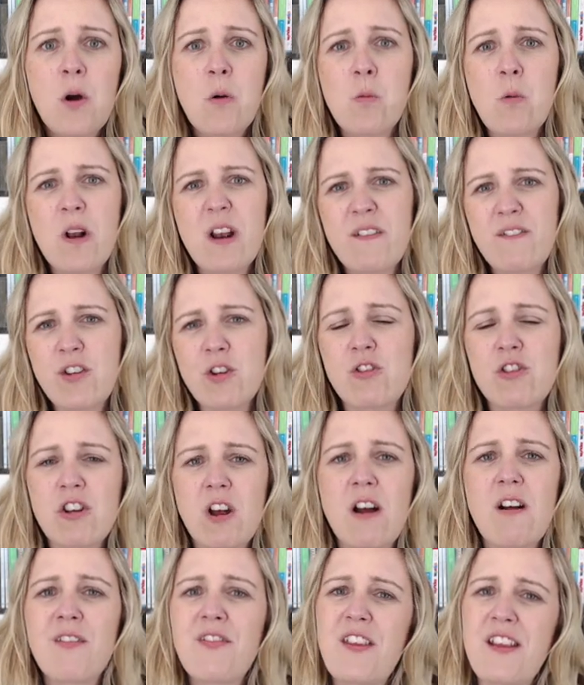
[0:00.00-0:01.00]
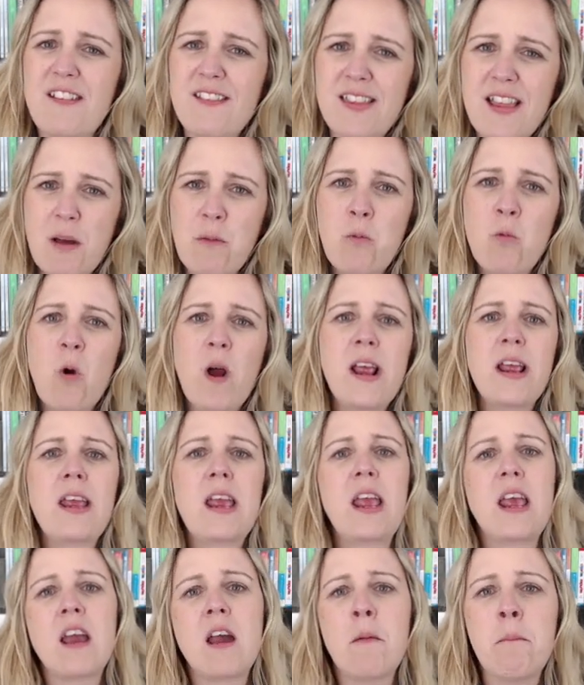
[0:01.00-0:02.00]
Well, if your child is then
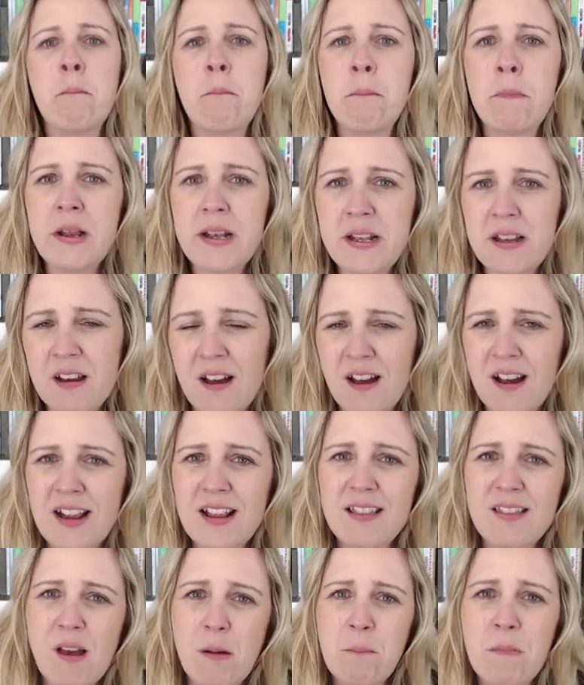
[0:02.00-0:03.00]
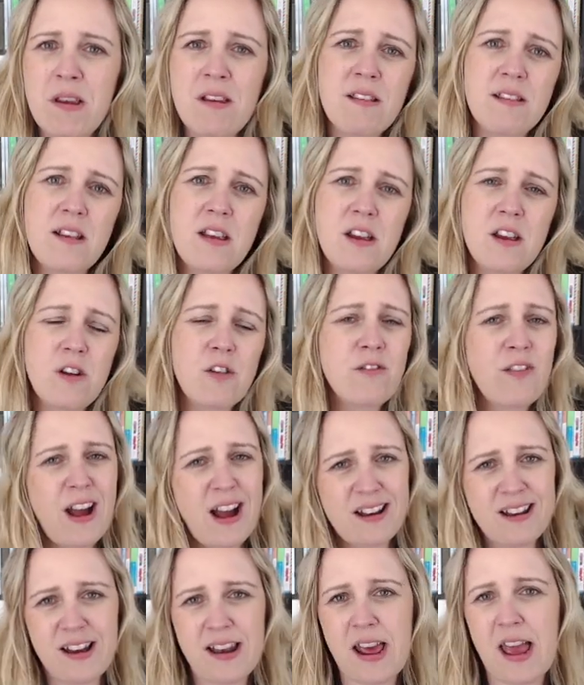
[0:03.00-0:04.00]
waking at midnight, that means that you've
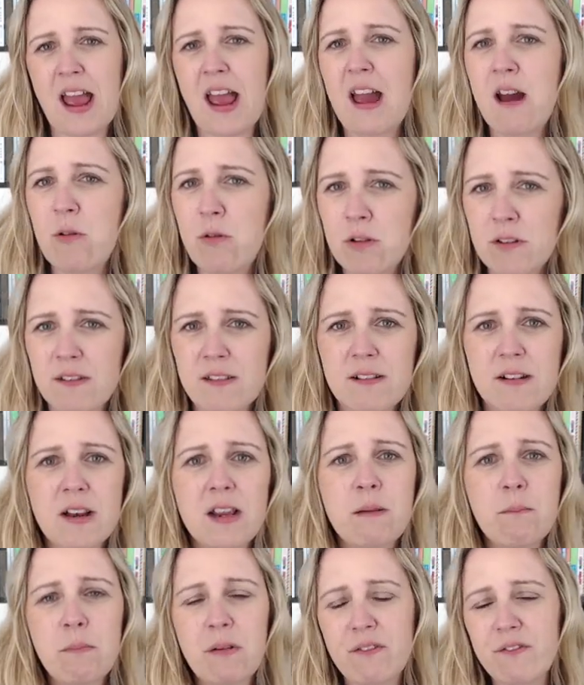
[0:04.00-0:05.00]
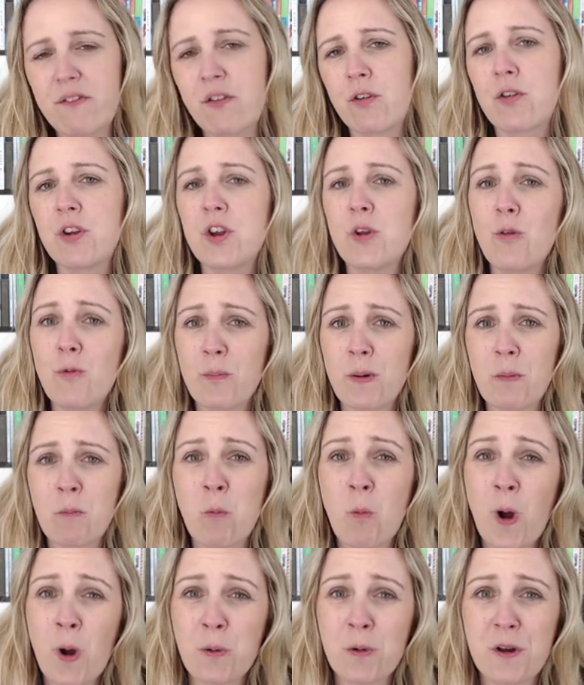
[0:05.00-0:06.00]
had an hour's sleep before you've been
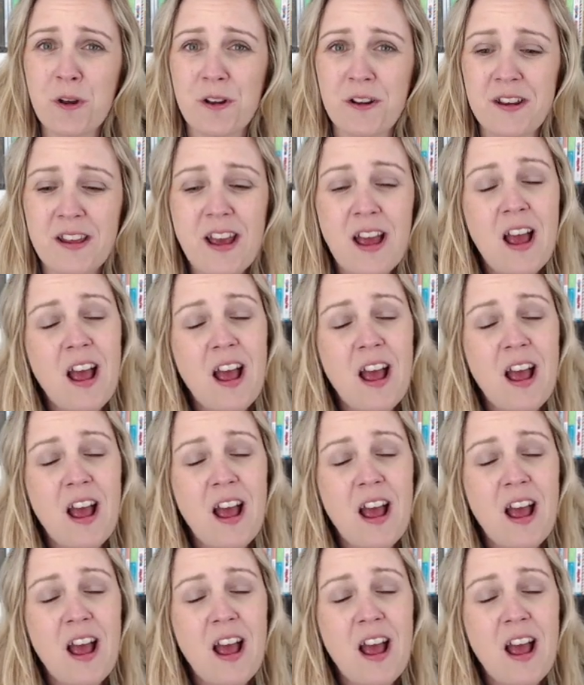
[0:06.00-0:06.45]
woken.